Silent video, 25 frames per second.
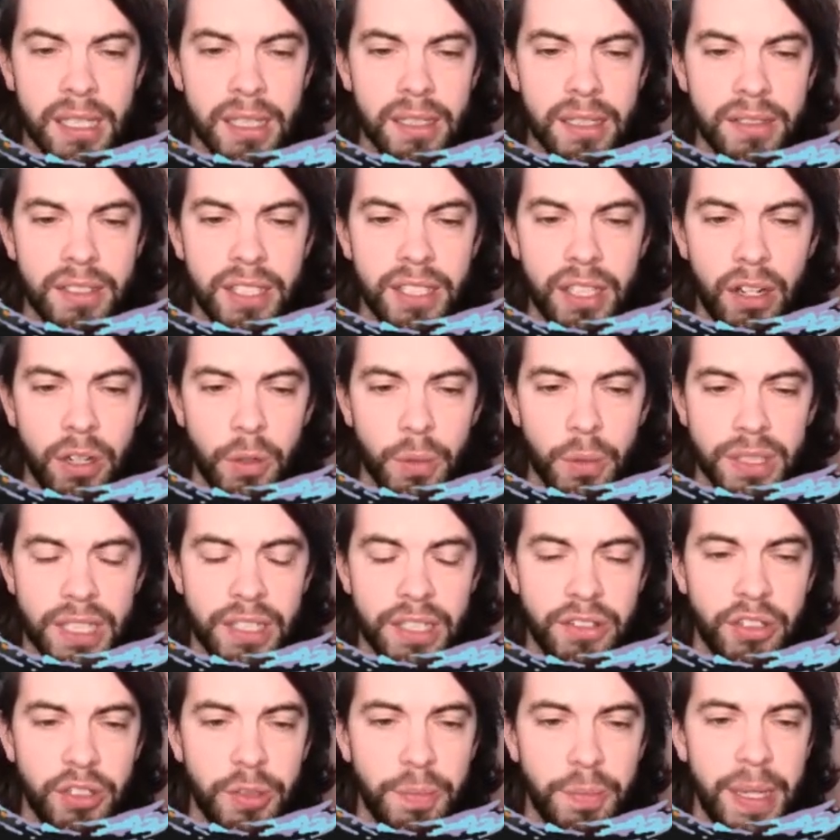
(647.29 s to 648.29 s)
de Jong was
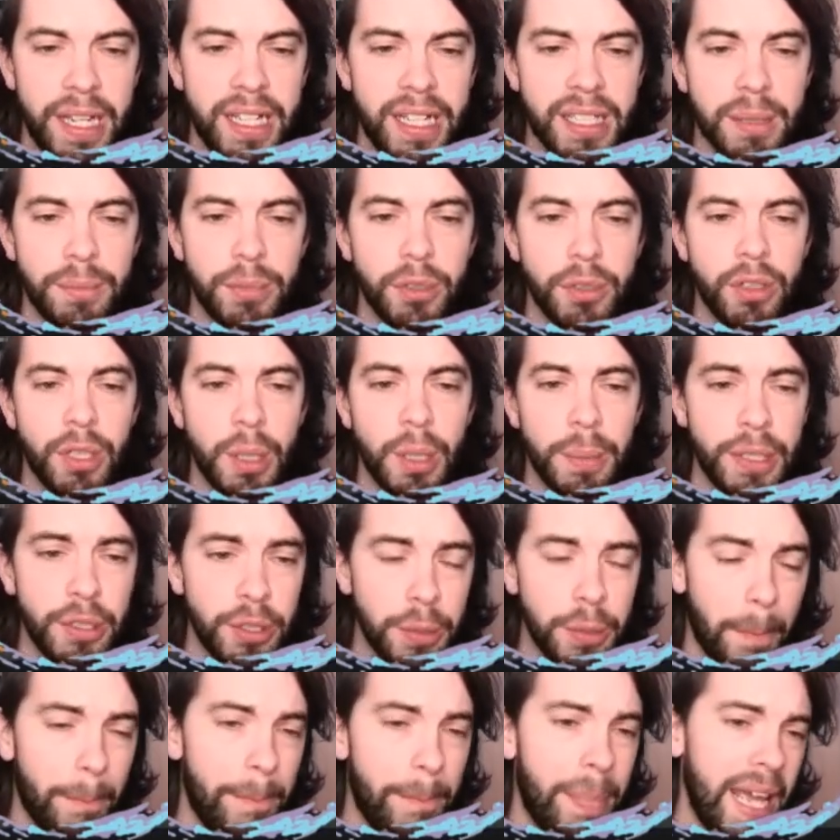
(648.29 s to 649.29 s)
literally just picking the ball up and just
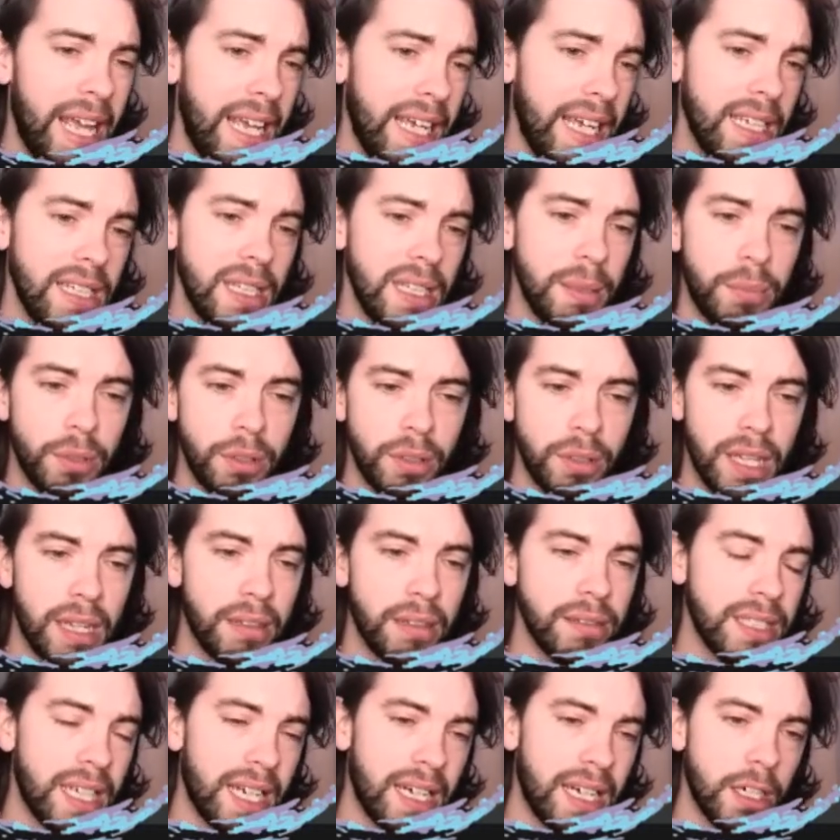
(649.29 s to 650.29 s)
pinging the ball out
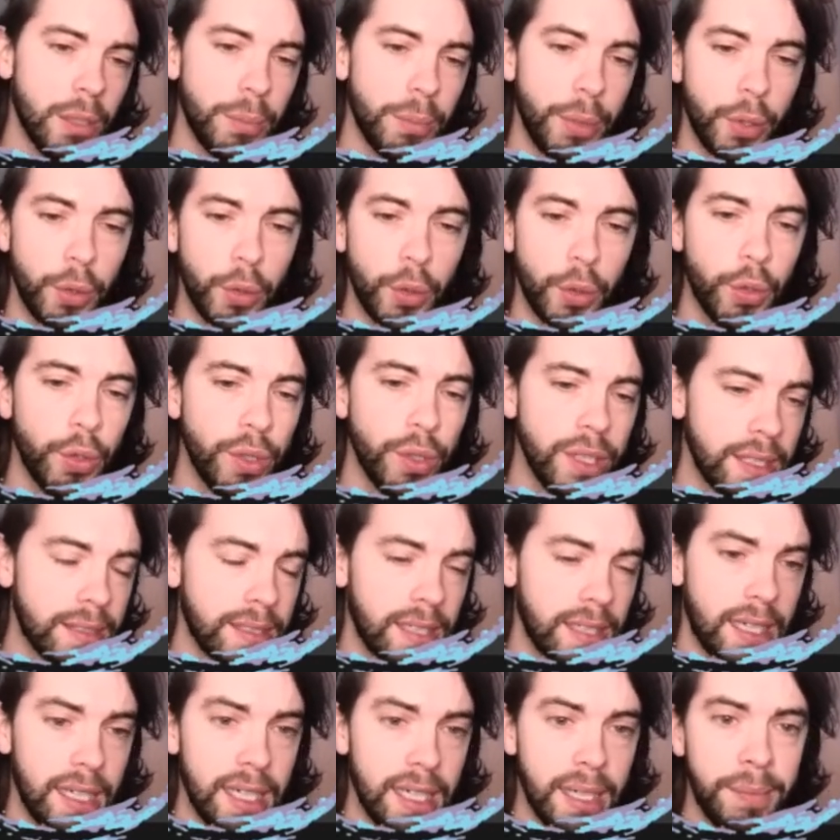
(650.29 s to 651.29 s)
to Alba all the
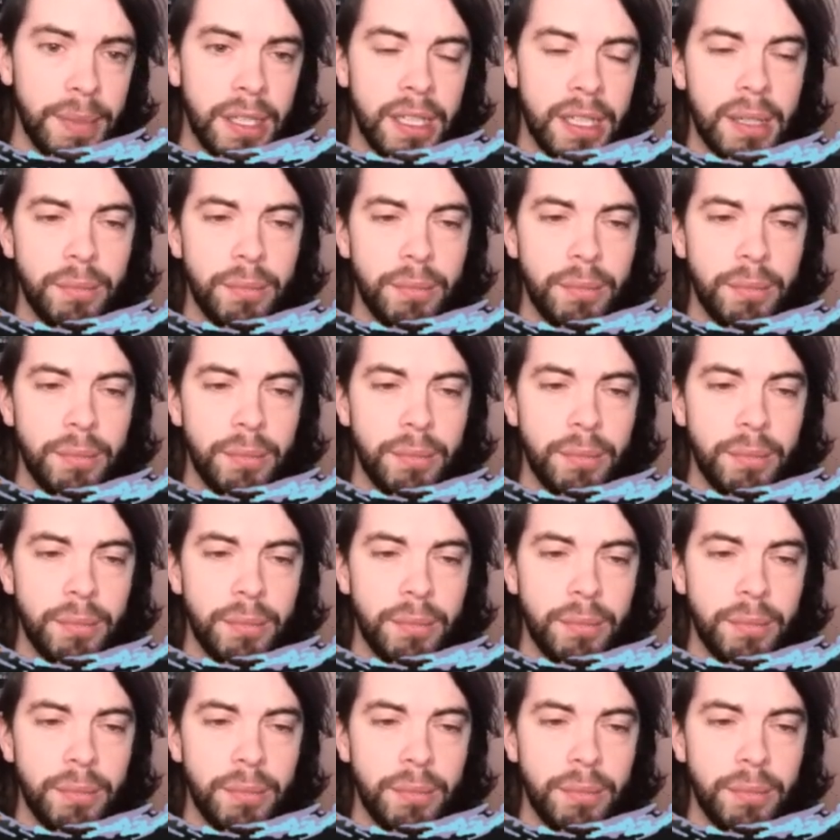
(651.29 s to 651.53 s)
time.